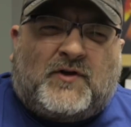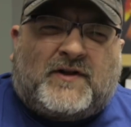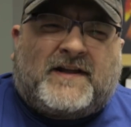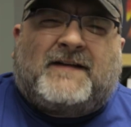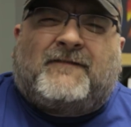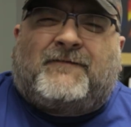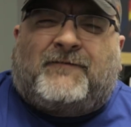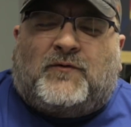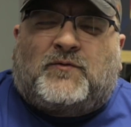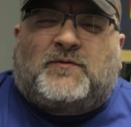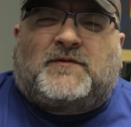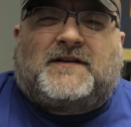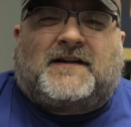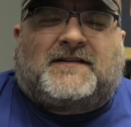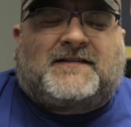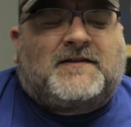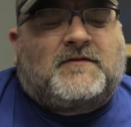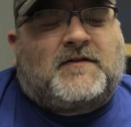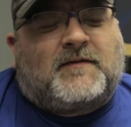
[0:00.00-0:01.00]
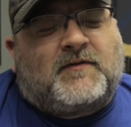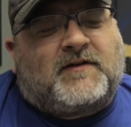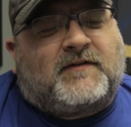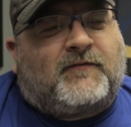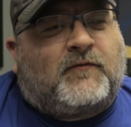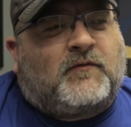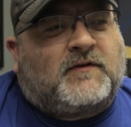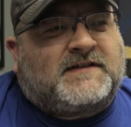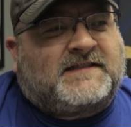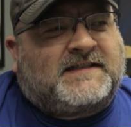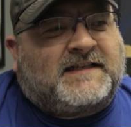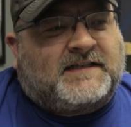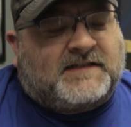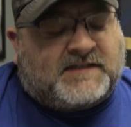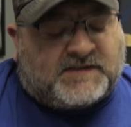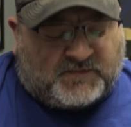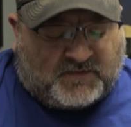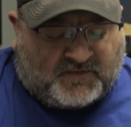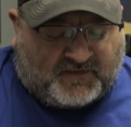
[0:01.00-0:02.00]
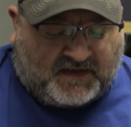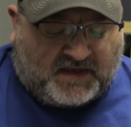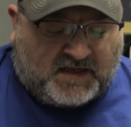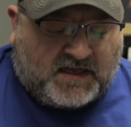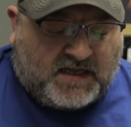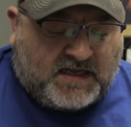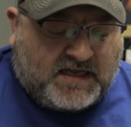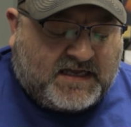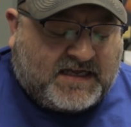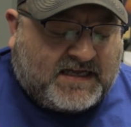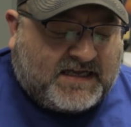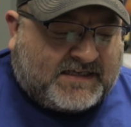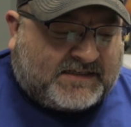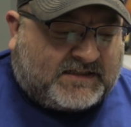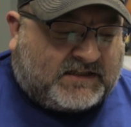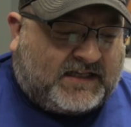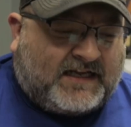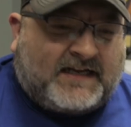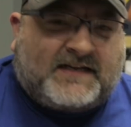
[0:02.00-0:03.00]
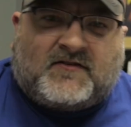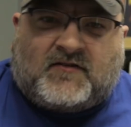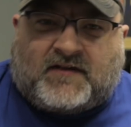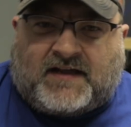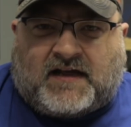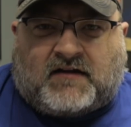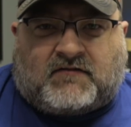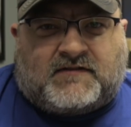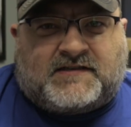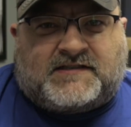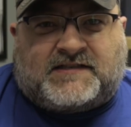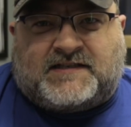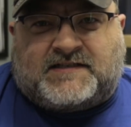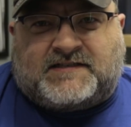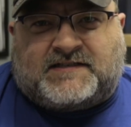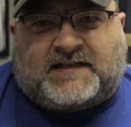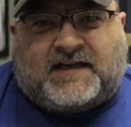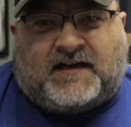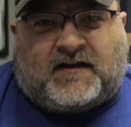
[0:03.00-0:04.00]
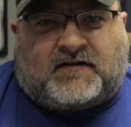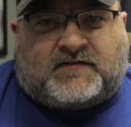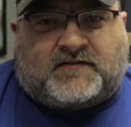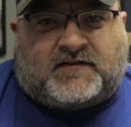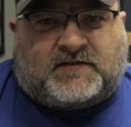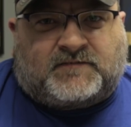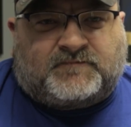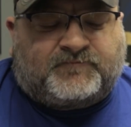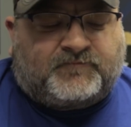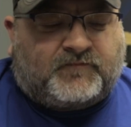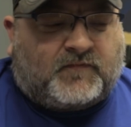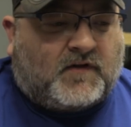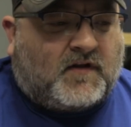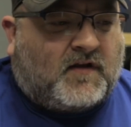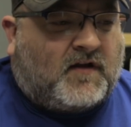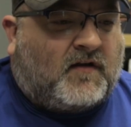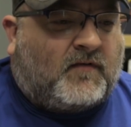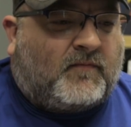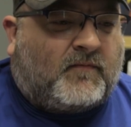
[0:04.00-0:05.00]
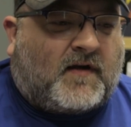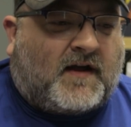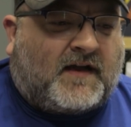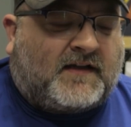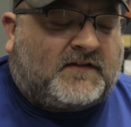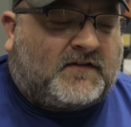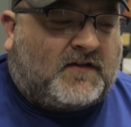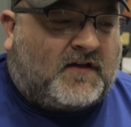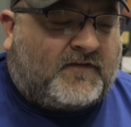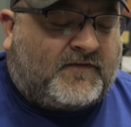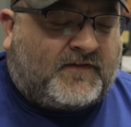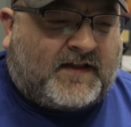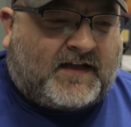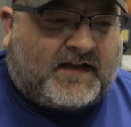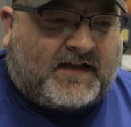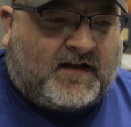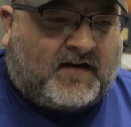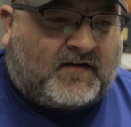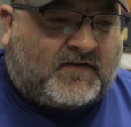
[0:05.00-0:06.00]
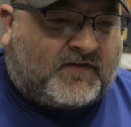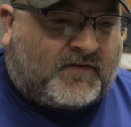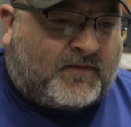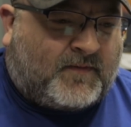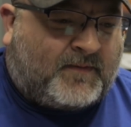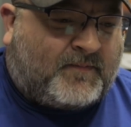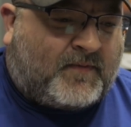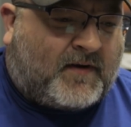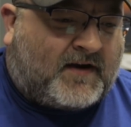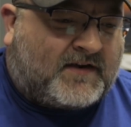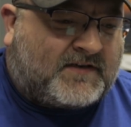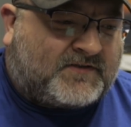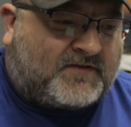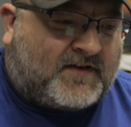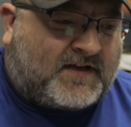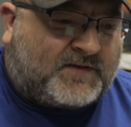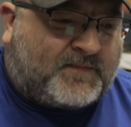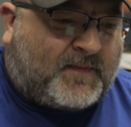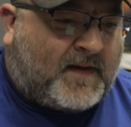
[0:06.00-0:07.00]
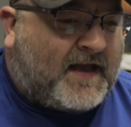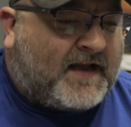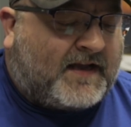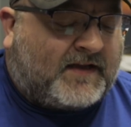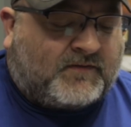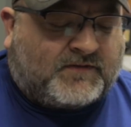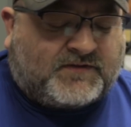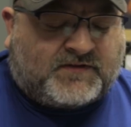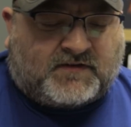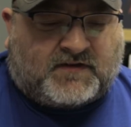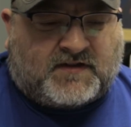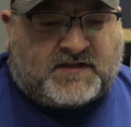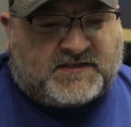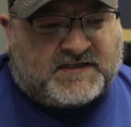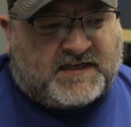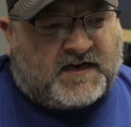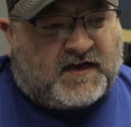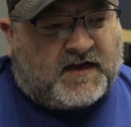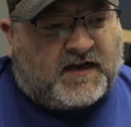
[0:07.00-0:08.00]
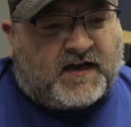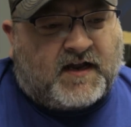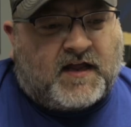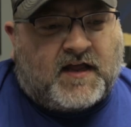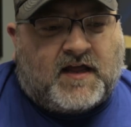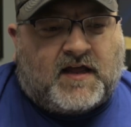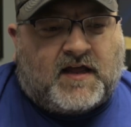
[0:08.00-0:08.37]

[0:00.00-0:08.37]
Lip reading: looking forward, I'll tell you what I'm looking forward to seeing in this movie, is Lando Calrissian's character. I loved that character from Empire Strikes Back and Return of the Jedi.